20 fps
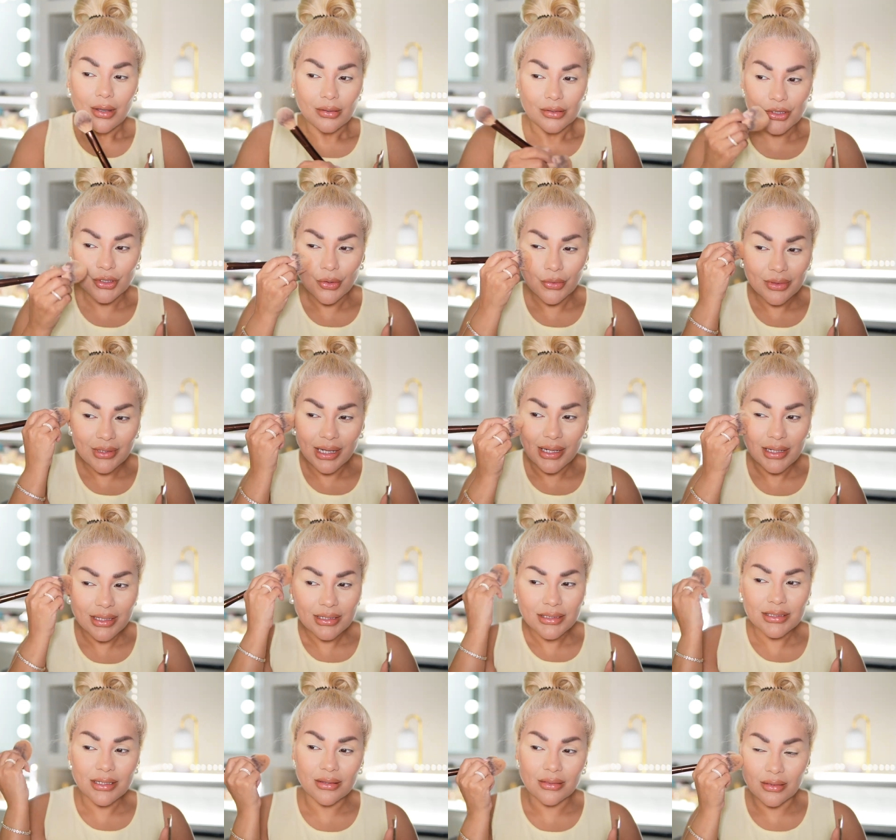so that
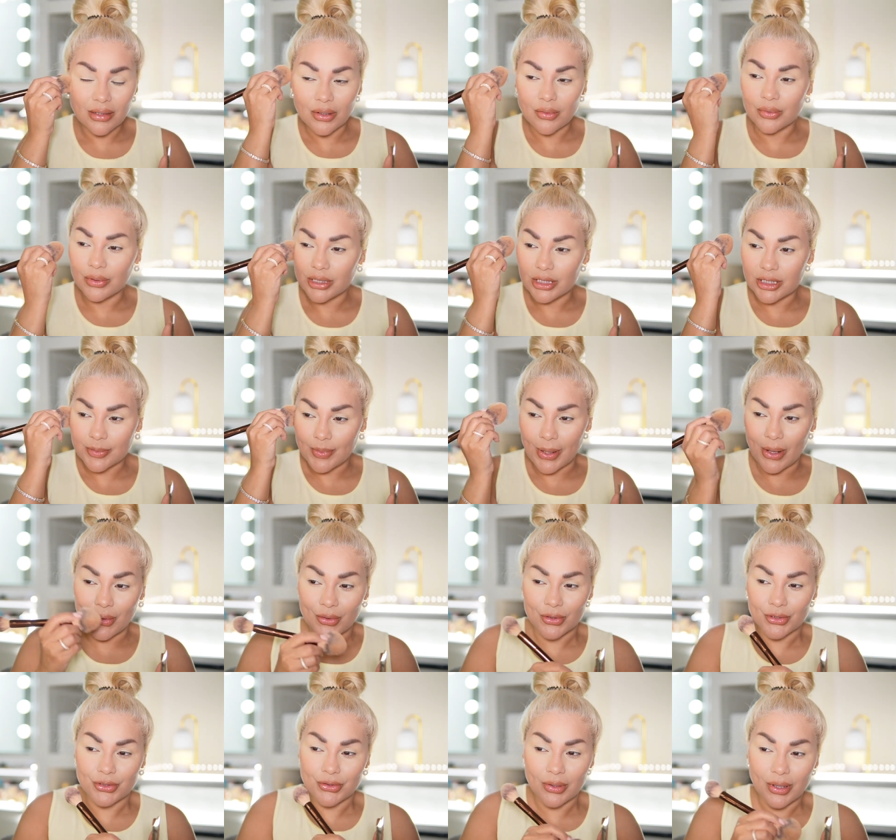is the thing with these
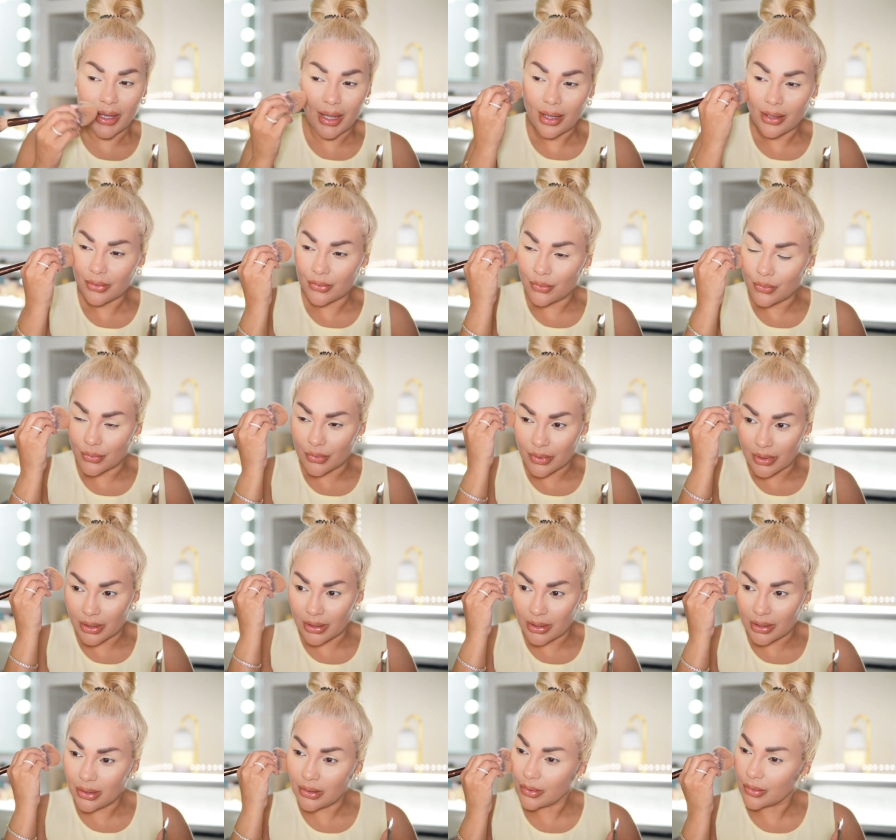powders you can't
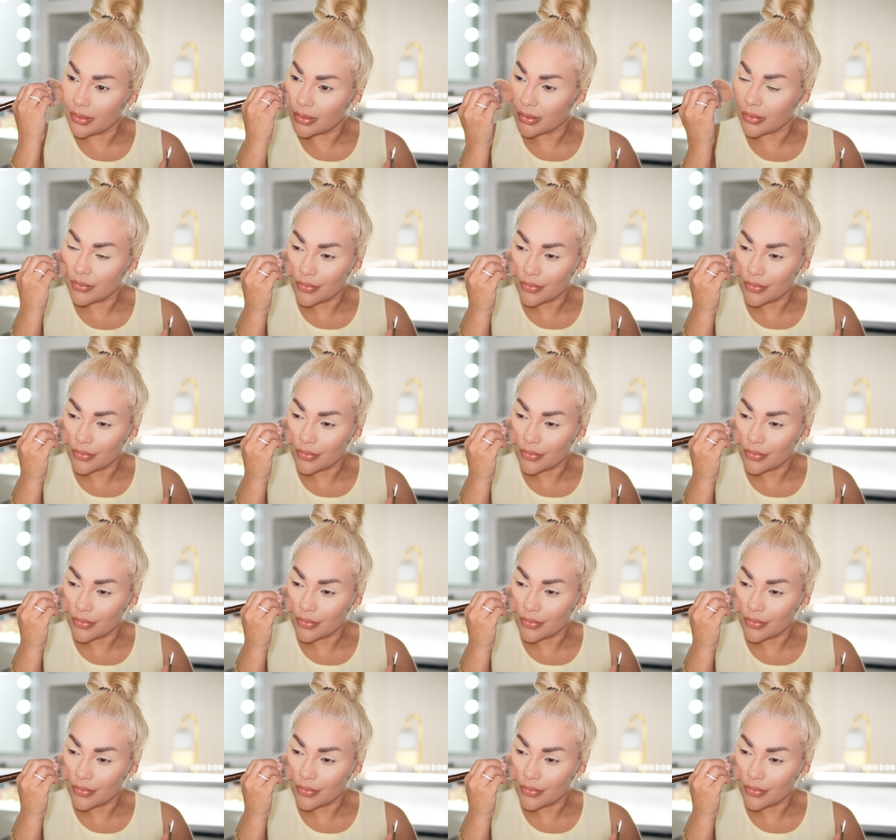really